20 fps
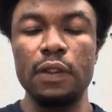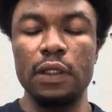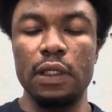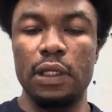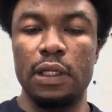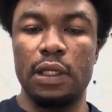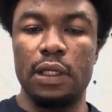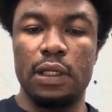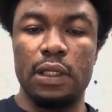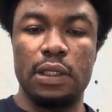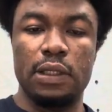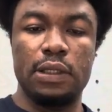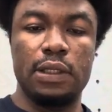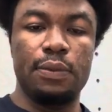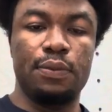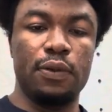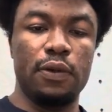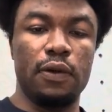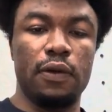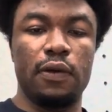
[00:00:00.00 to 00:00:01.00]
the
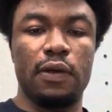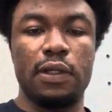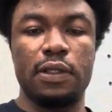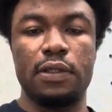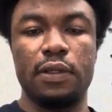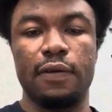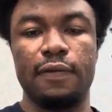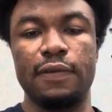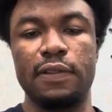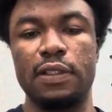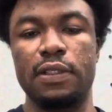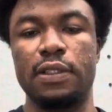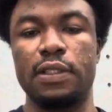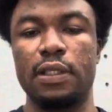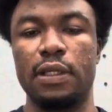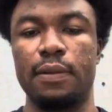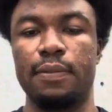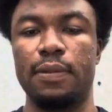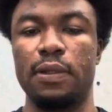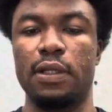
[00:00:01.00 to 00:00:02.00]
progress of this
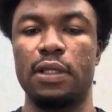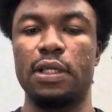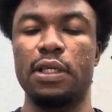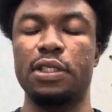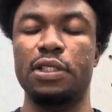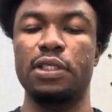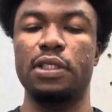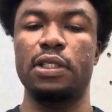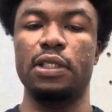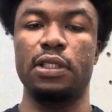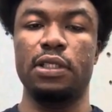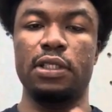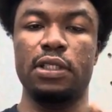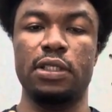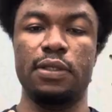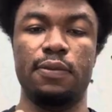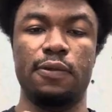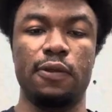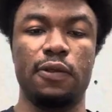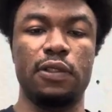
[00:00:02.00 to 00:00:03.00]
application and this
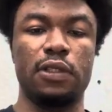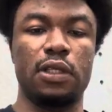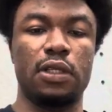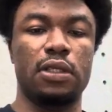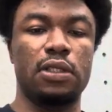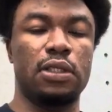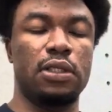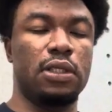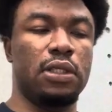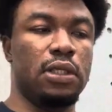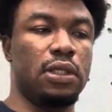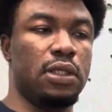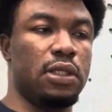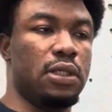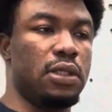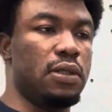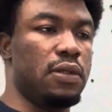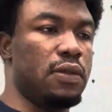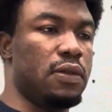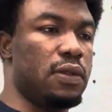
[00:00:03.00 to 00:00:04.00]
project,
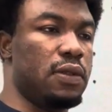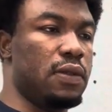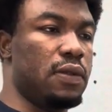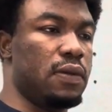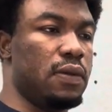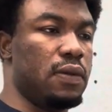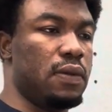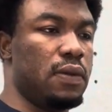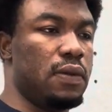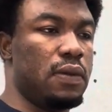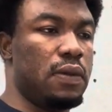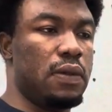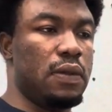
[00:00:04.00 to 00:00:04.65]
and also